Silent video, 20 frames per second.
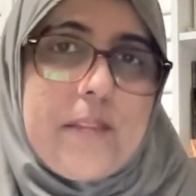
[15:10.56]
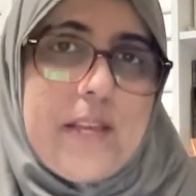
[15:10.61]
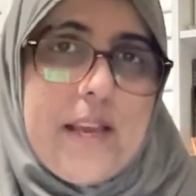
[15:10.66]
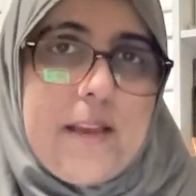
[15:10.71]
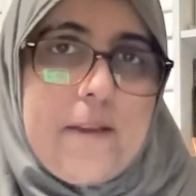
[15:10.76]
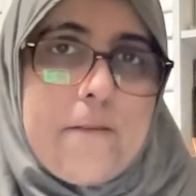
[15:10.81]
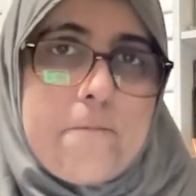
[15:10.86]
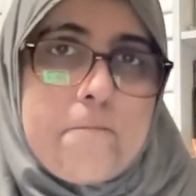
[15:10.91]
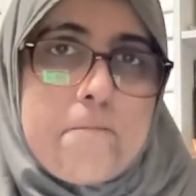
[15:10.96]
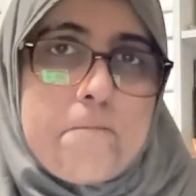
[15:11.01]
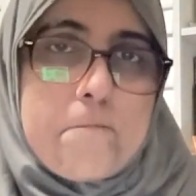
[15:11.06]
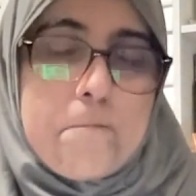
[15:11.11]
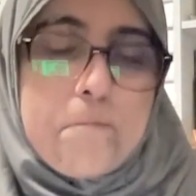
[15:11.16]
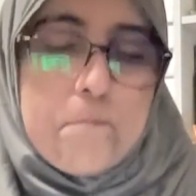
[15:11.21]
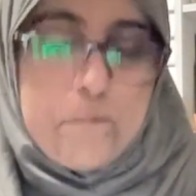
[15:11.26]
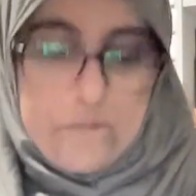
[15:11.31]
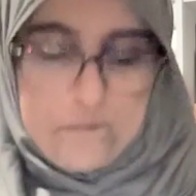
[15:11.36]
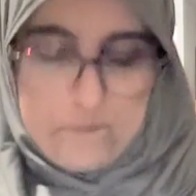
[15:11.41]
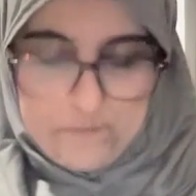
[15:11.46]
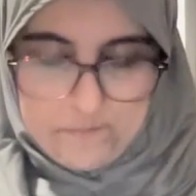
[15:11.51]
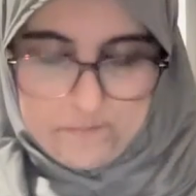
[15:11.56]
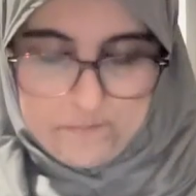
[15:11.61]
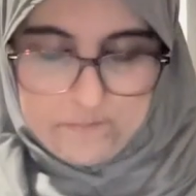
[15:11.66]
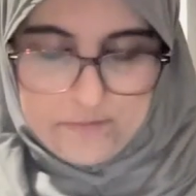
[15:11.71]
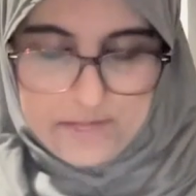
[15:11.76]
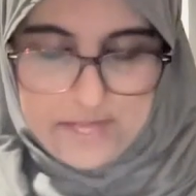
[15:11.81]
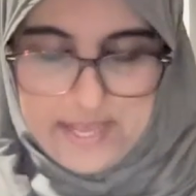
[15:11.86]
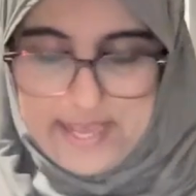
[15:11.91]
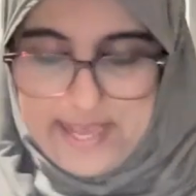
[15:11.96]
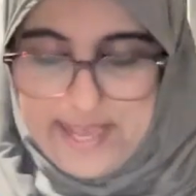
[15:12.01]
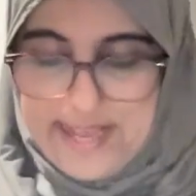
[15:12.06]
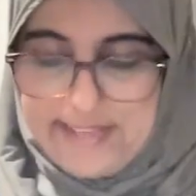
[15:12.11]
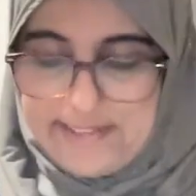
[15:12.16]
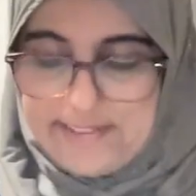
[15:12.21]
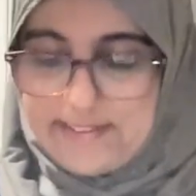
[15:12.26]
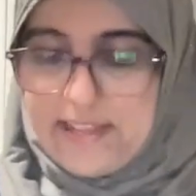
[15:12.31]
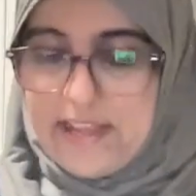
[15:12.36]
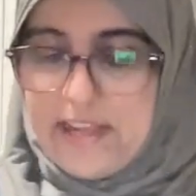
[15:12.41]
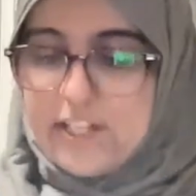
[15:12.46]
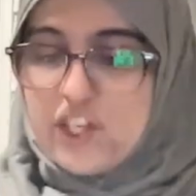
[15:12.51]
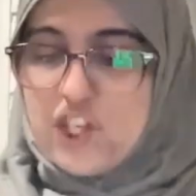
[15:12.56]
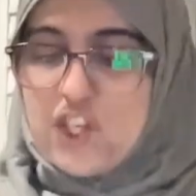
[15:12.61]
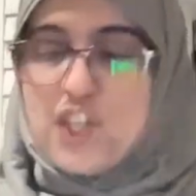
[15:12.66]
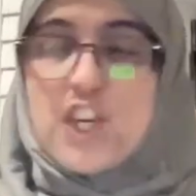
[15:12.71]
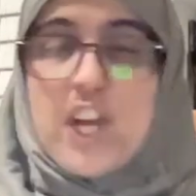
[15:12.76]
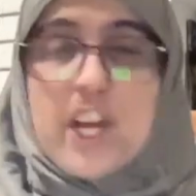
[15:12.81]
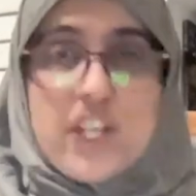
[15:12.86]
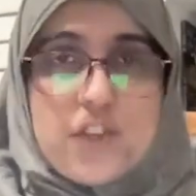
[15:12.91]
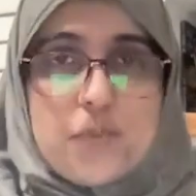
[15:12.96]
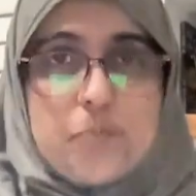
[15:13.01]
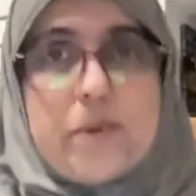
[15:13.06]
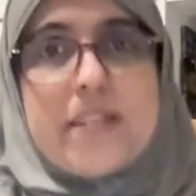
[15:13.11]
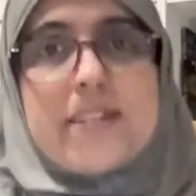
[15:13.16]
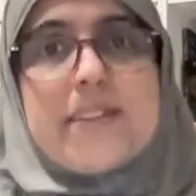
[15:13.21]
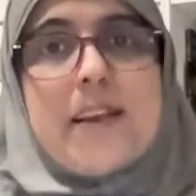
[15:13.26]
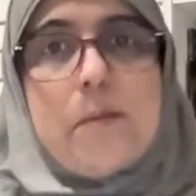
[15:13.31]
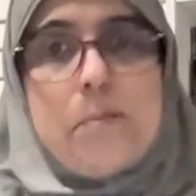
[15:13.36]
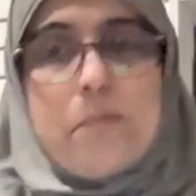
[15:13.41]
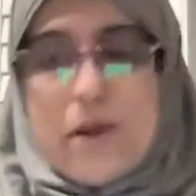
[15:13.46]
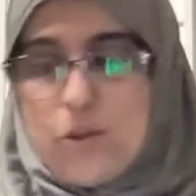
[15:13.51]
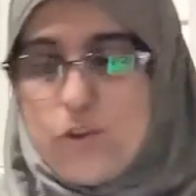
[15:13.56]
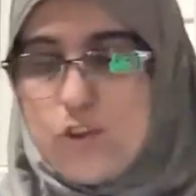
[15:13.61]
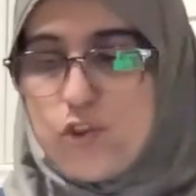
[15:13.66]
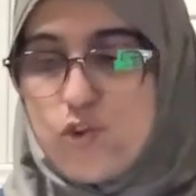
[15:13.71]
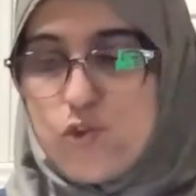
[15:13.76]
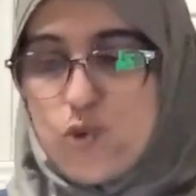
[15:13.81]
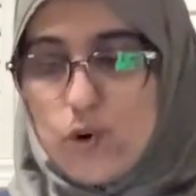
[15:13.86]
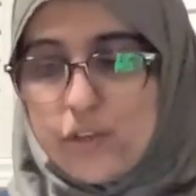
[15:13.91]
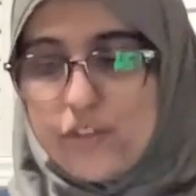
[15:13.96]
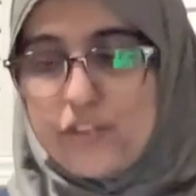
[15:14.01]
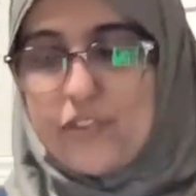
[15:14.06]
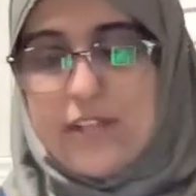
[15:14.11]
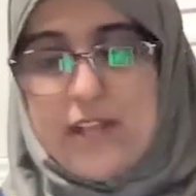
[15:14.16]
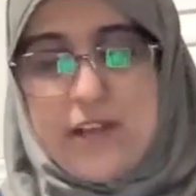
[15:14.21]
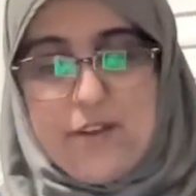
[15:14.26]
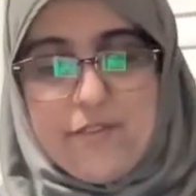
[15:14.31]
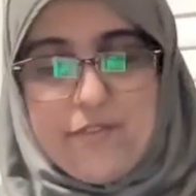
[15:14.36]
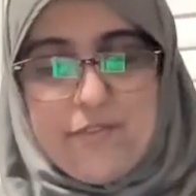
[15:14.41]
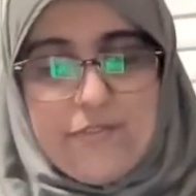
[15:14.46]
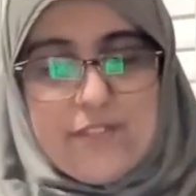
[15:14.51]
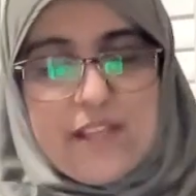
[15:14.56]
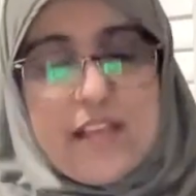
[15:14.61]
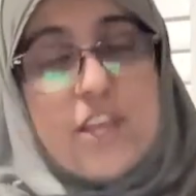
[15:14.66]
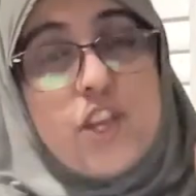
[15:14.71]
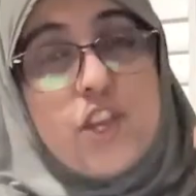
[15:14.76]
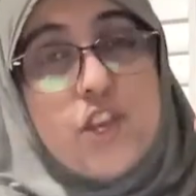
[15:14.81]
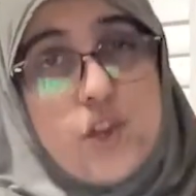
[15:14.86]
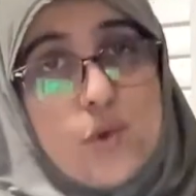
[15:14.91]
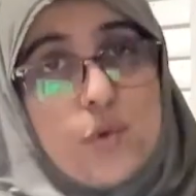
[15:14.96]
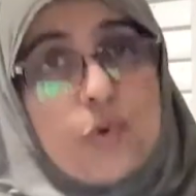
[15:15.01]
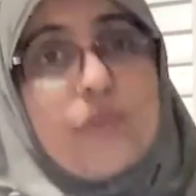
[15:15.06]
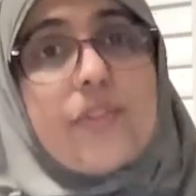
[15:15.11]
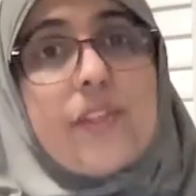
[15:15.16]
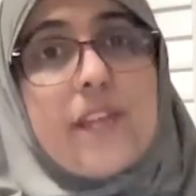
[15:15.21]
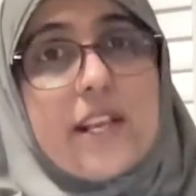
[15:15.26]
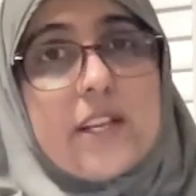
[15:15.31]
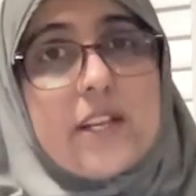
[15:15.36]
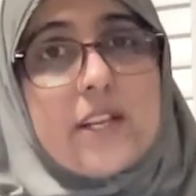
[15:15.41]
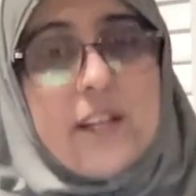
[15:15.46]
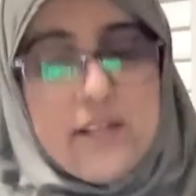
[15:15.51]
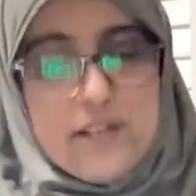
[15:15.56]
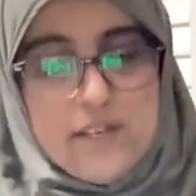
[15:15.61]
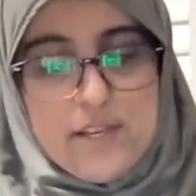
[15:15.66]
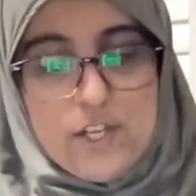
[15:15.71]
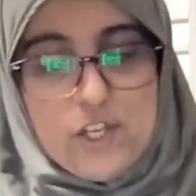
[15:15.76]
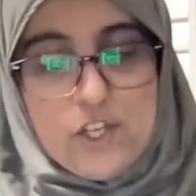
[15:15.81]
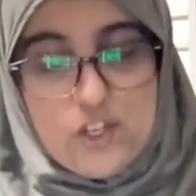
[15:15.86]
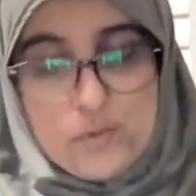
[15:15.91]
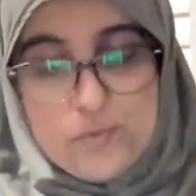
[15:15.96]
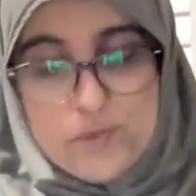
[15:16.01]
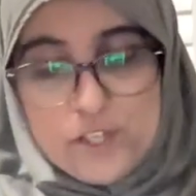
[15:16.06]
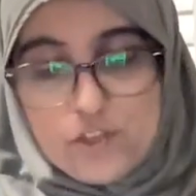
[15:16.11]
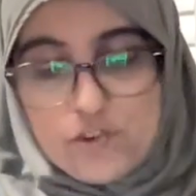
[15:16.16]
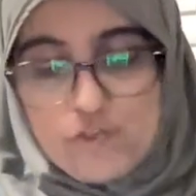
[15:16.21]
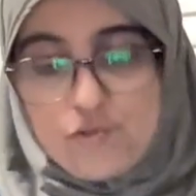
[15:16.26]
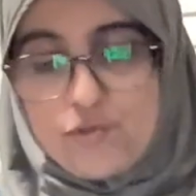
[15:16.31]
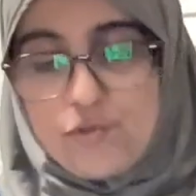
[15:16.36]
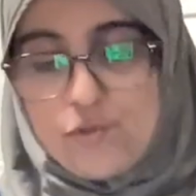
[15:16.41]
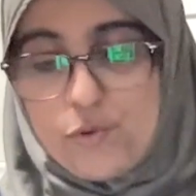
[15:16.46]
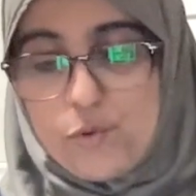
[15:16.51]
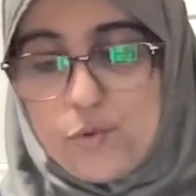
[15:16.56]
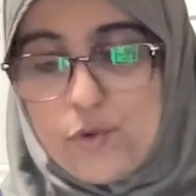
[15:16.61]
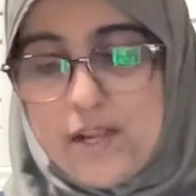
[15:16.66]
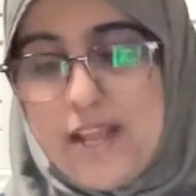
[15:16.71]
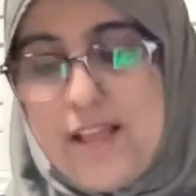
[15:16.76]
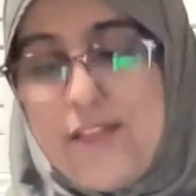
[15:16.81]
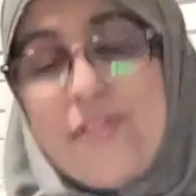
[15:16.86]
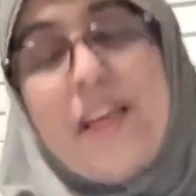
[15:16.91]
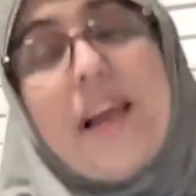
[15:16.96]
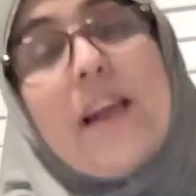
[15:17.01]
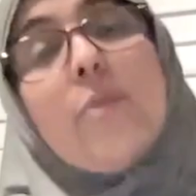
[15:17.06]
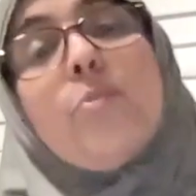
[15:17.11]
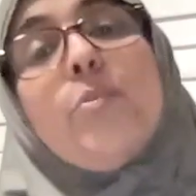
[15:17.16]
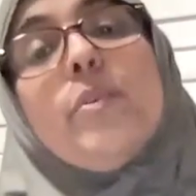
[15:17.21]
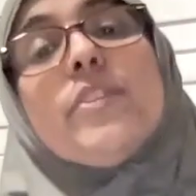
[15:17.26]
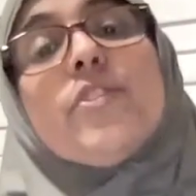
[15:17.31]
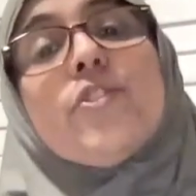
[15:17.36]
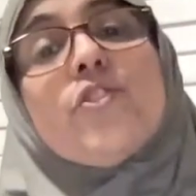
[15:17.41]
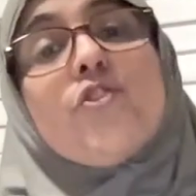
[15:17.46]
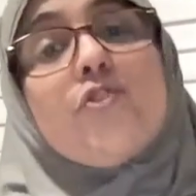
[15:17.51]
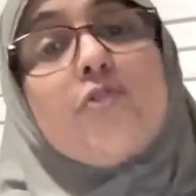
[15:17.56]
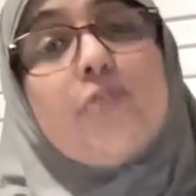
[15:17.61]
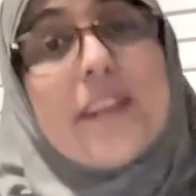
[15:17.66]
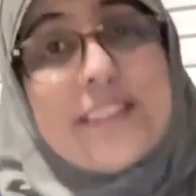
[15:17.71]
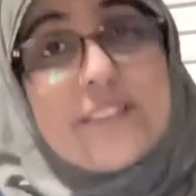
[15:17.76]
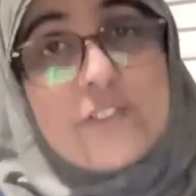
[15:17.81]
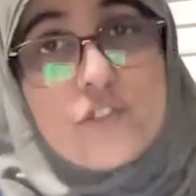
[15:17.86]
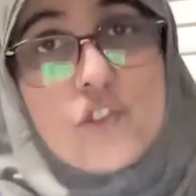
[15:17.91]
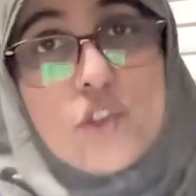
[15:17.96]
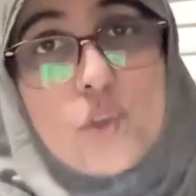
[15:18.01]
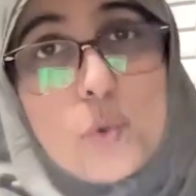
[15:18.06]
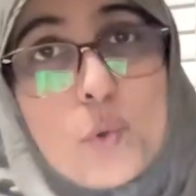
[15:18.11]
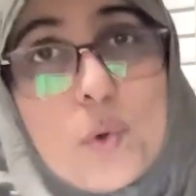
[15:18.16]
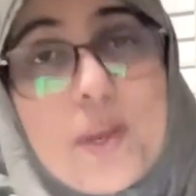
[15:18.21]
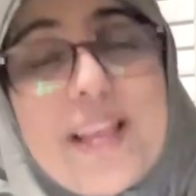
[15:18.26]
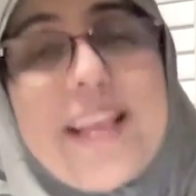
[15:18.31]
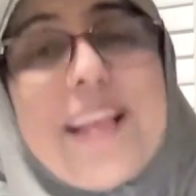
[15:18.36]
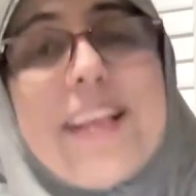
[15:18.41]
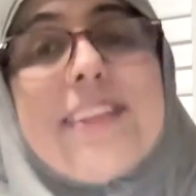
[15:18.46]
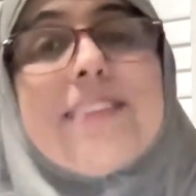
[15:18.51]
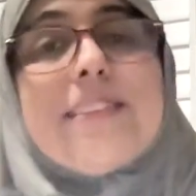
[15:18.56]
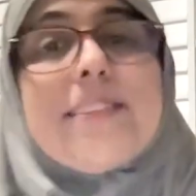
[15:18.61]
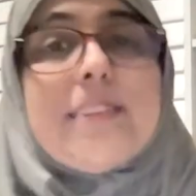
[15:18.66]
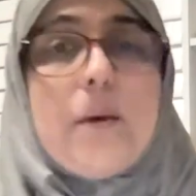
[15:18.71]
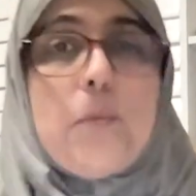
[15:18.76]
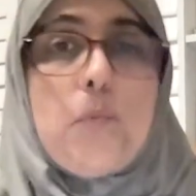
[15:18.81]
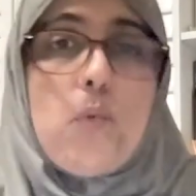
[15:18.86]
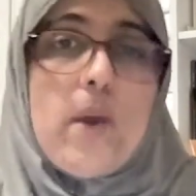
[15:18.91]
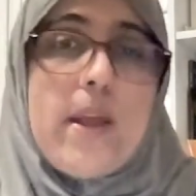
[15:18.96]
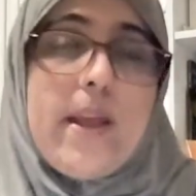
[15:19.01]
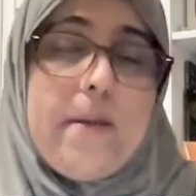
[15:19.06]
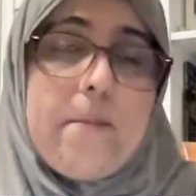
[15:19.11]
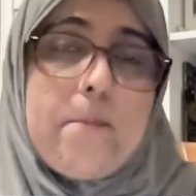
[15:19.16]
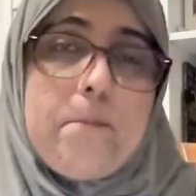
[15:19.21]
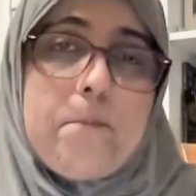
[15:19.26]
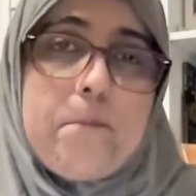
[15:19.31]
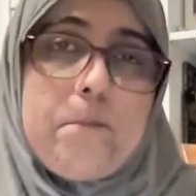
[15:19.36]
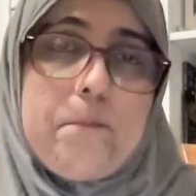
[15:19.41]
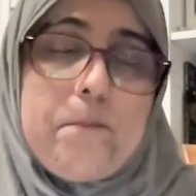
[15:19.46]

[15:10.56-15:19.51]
Okay? It's a judgment about yourself that you think to be true that restricts you in some way.